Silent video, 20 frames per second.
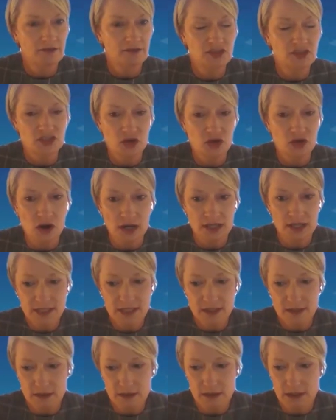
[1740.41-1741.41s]
have designed
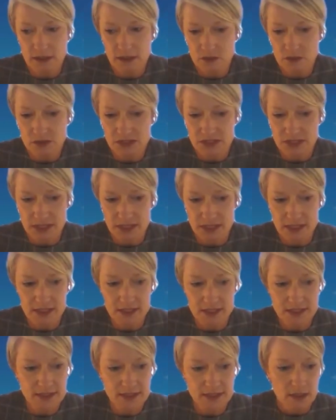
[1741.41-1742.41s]
our clinical
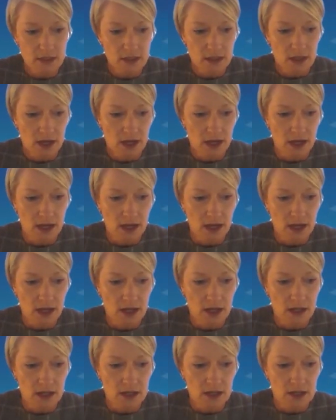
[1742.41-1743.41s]
studies,
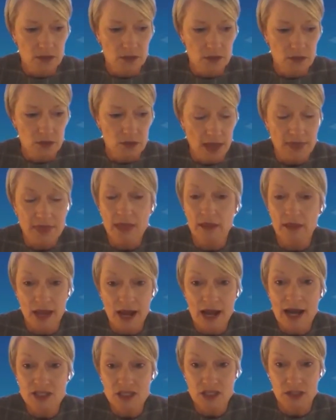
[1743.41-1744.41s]
and they're
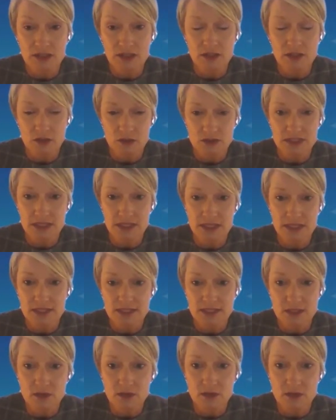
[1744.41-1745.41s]
large clinical
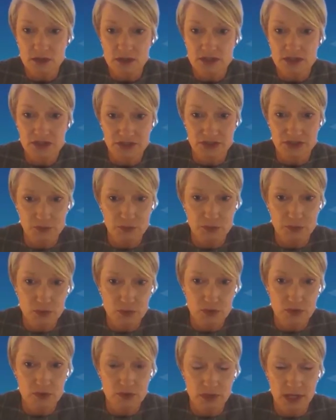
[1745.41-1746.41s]
studies, in order to
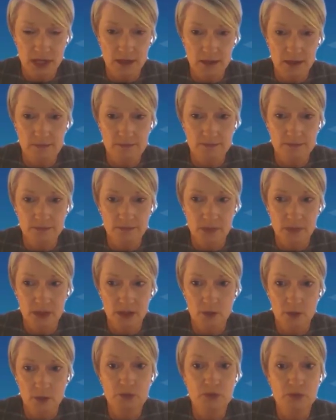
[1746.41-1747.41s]
support
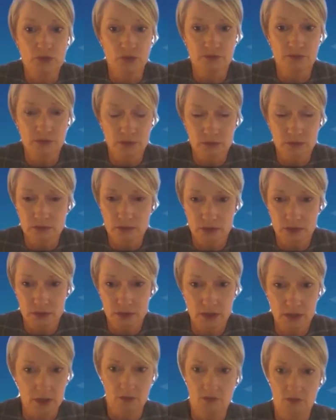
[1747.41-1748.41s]
approval
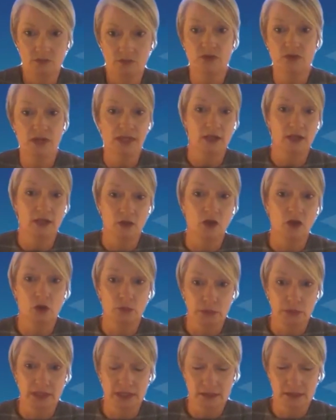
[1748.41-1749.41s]
really
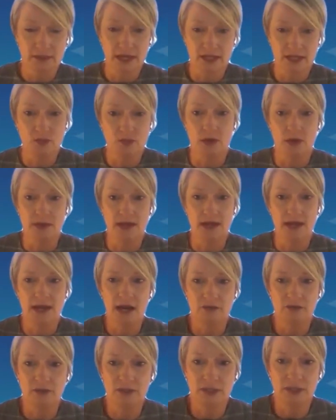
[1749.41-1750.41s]
globally. That's why they
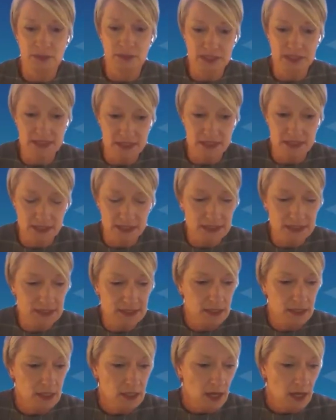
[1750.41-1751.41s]
are really big studies.